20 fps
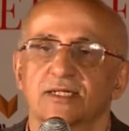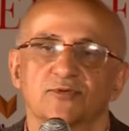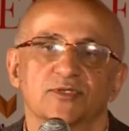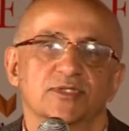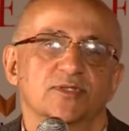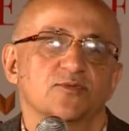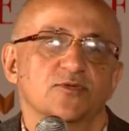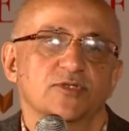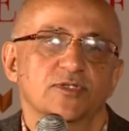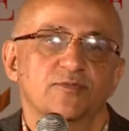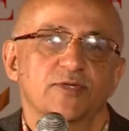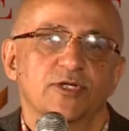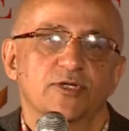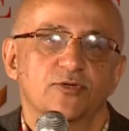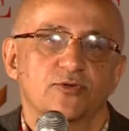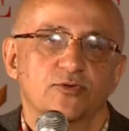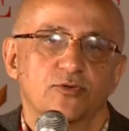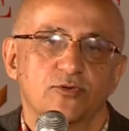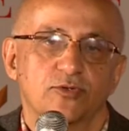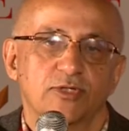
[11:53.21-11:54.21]
There was supposed to be a
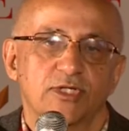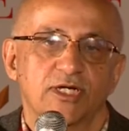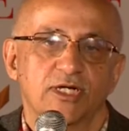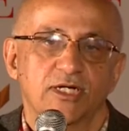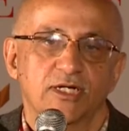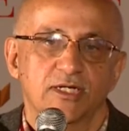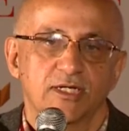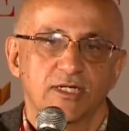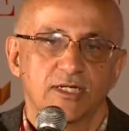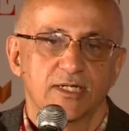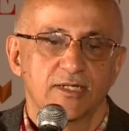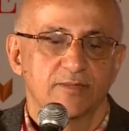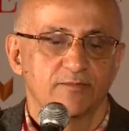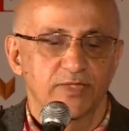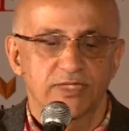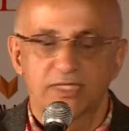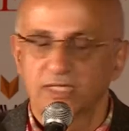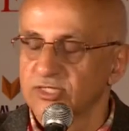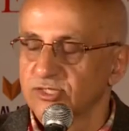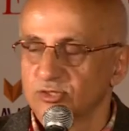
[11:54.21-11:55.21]
road here,
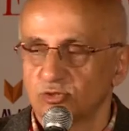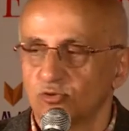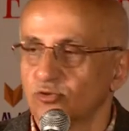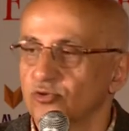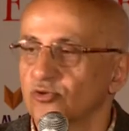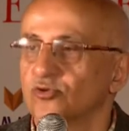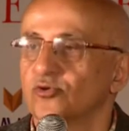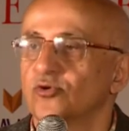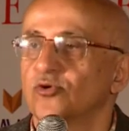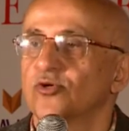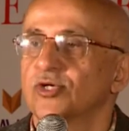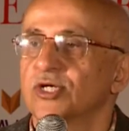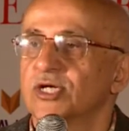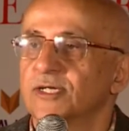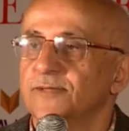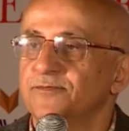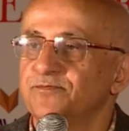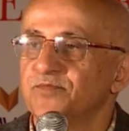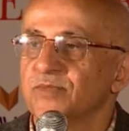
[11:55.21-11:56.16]
but there's no road.